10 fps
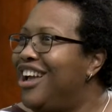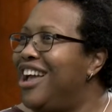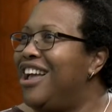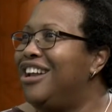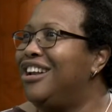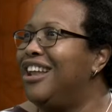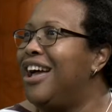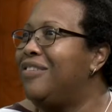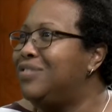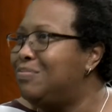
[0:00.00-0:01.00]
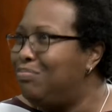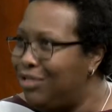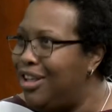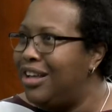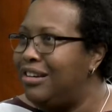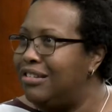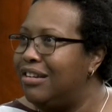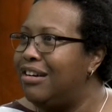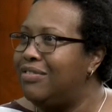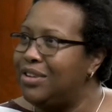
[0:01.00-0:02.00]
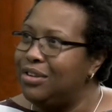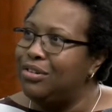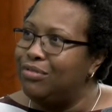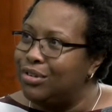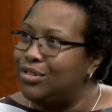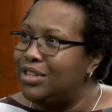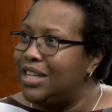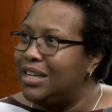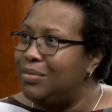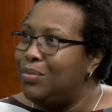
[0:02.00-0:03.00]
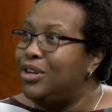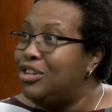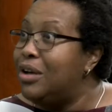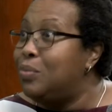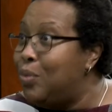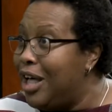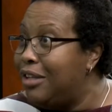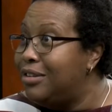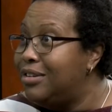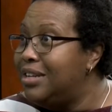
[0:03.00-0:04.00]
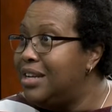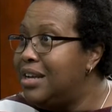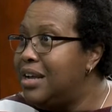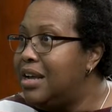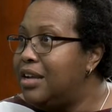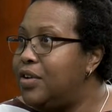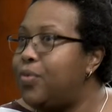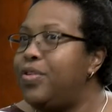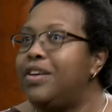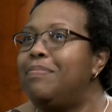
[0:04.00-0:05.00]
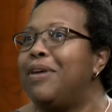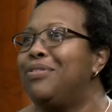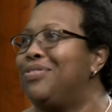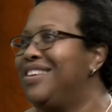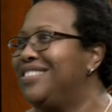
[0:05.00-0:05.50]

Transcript: and life's blood of a university when done well. think about the things